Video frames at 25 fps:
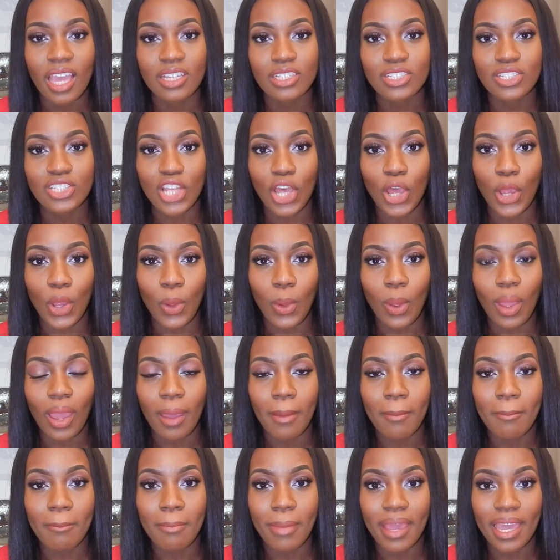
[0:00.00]

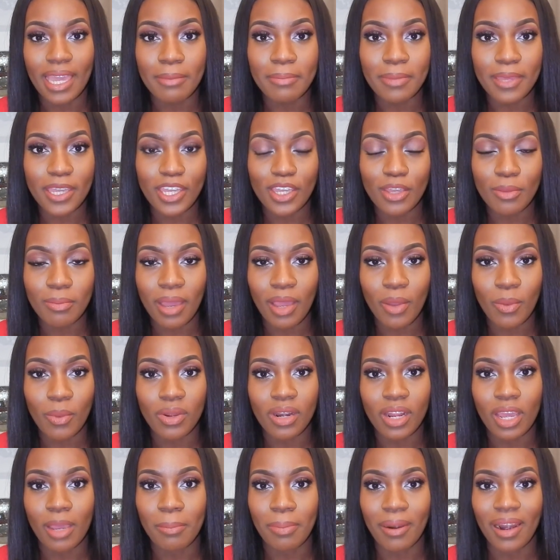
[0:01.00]
So maybe you might
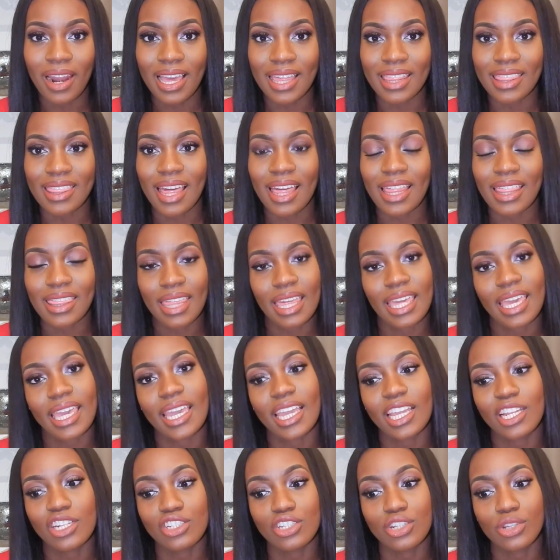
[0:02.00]
want to apply that
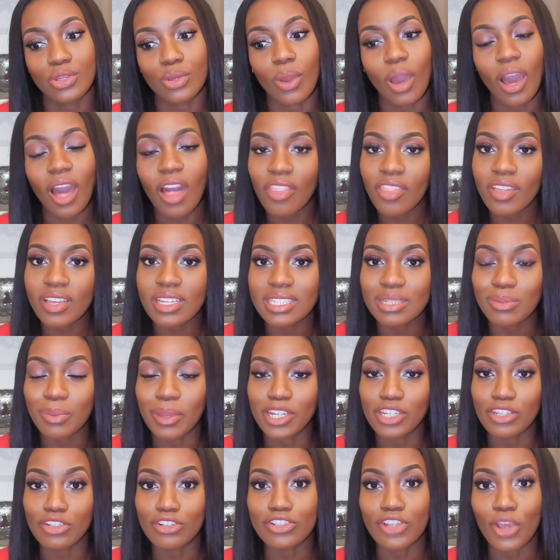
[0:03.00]
thinking to others
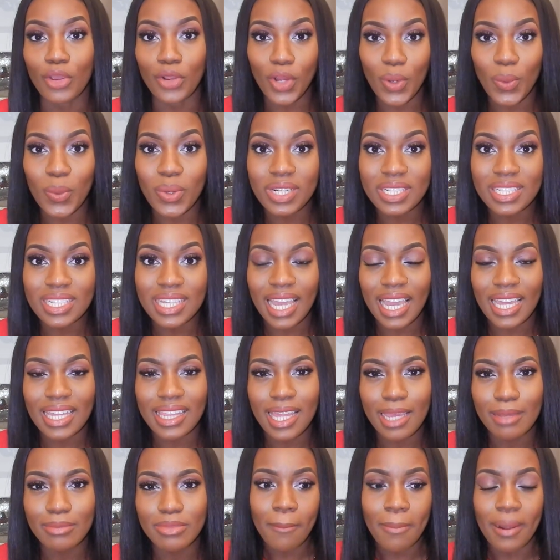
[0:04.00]
when you don't know what to get
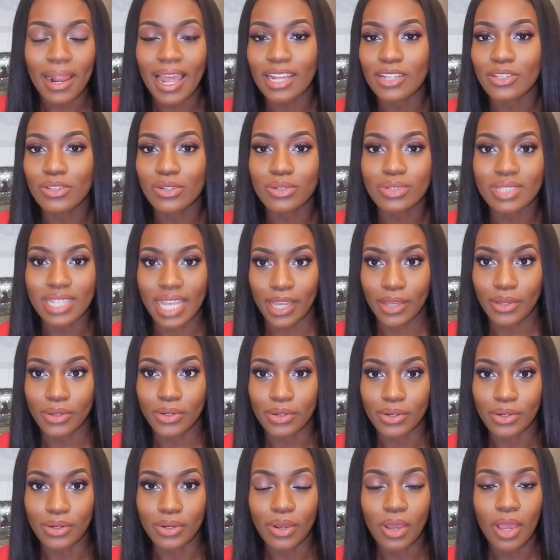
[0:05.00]
them. Plan your
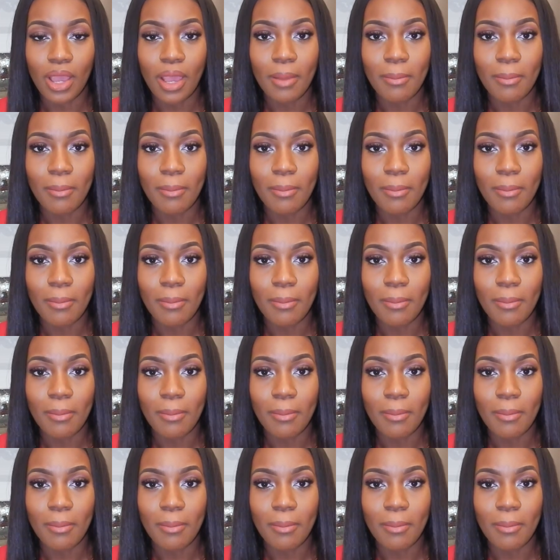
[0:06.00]
decor,